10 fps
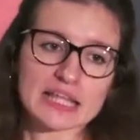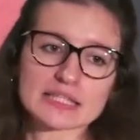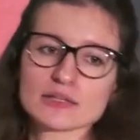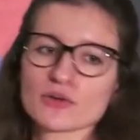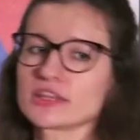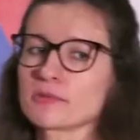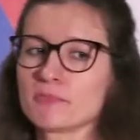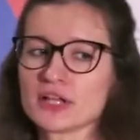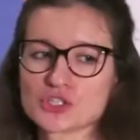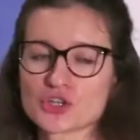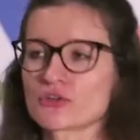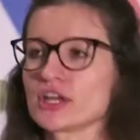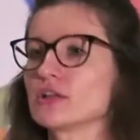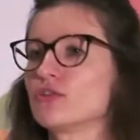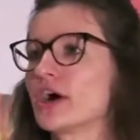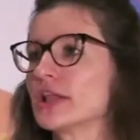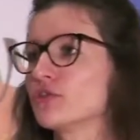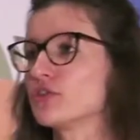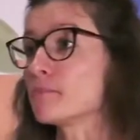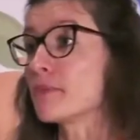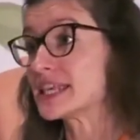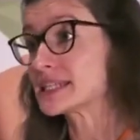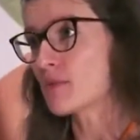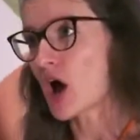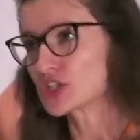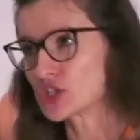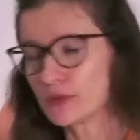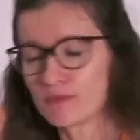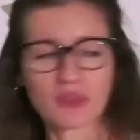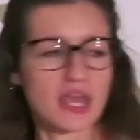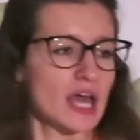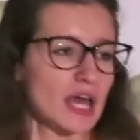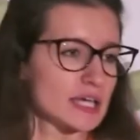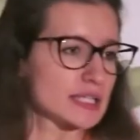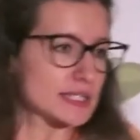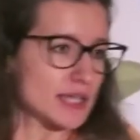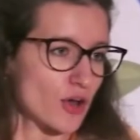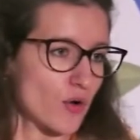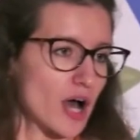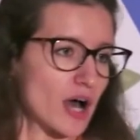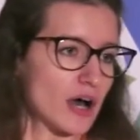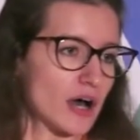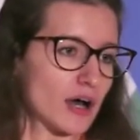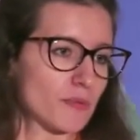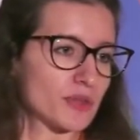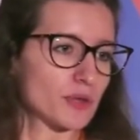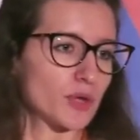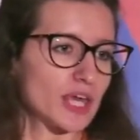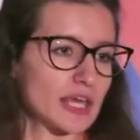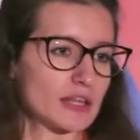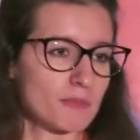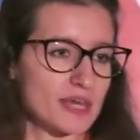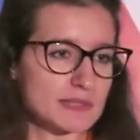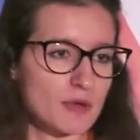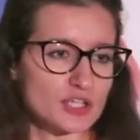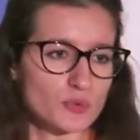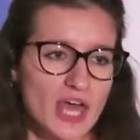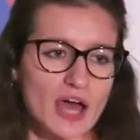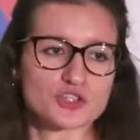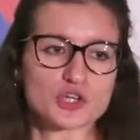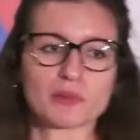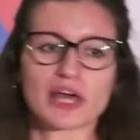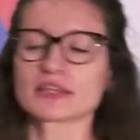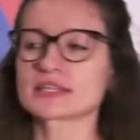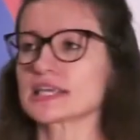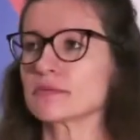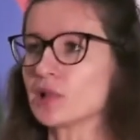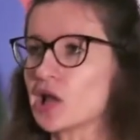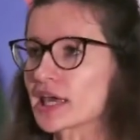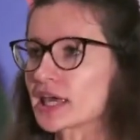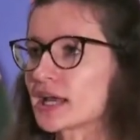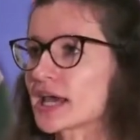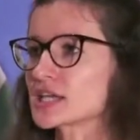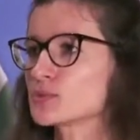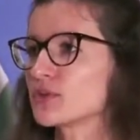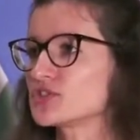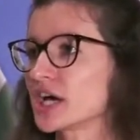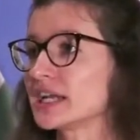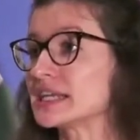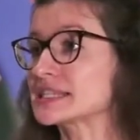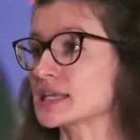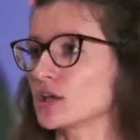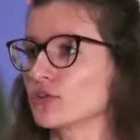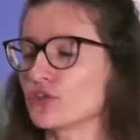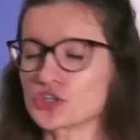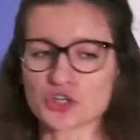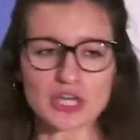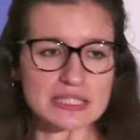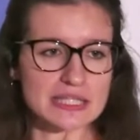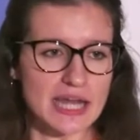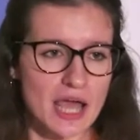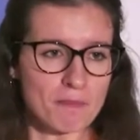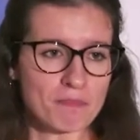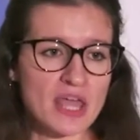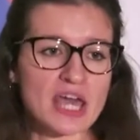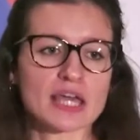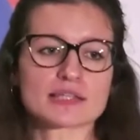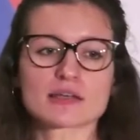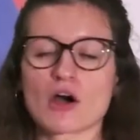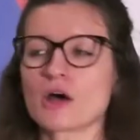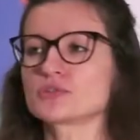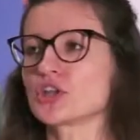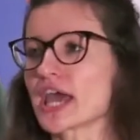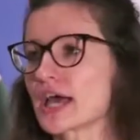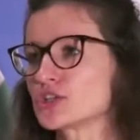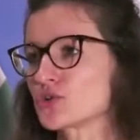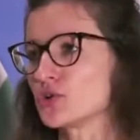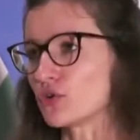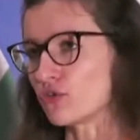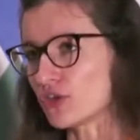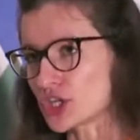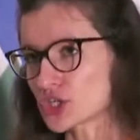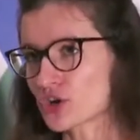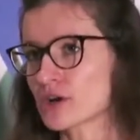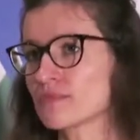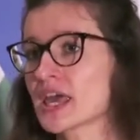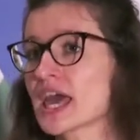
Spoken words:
Let's look at the build.gradle file of the base module. So in the base module, we have to apply the same plugin as we've done in a single feature instant app. It's com.android.feature.